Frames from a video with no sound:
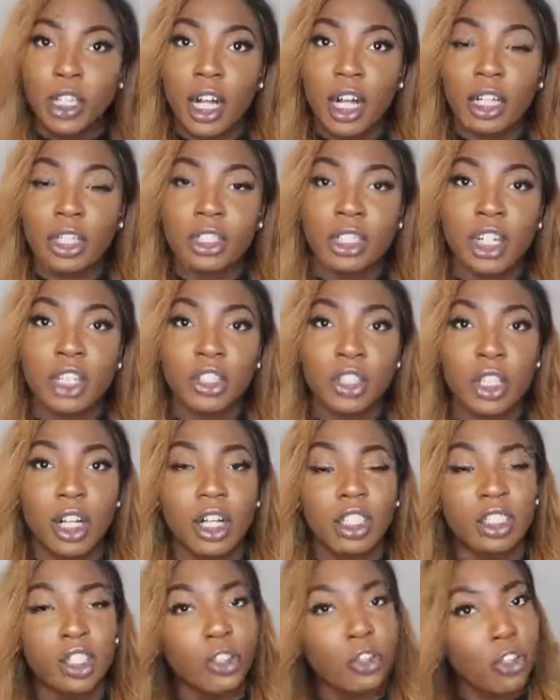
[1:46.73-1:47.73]

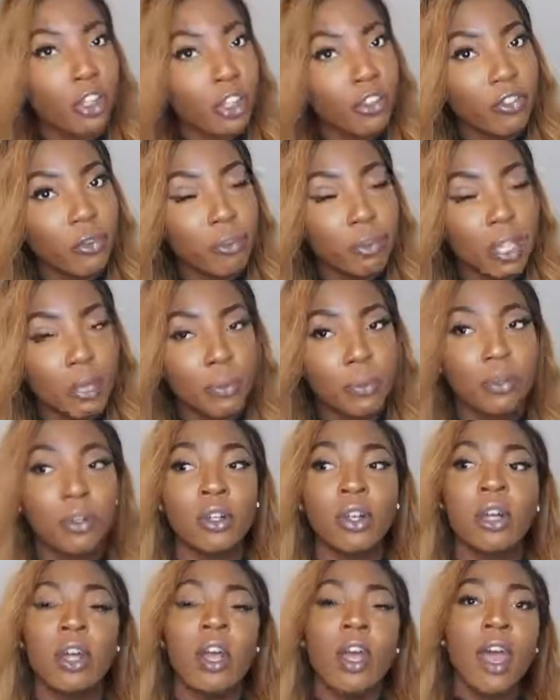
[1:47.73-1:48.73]
$100 to 3 different
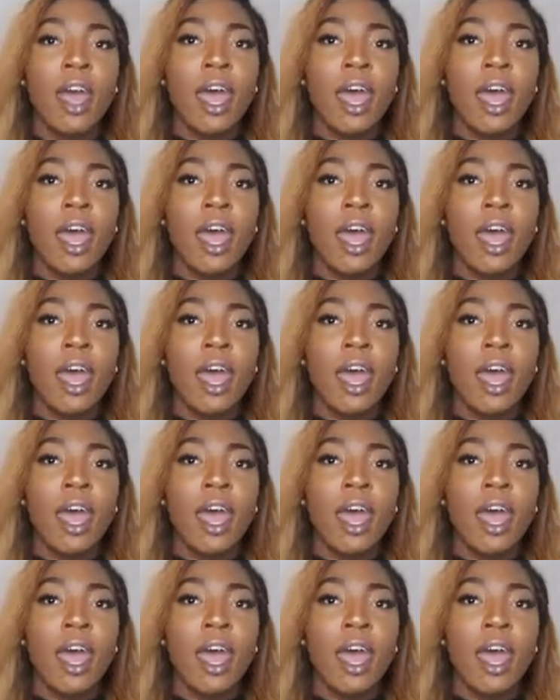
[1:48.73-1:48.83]
people,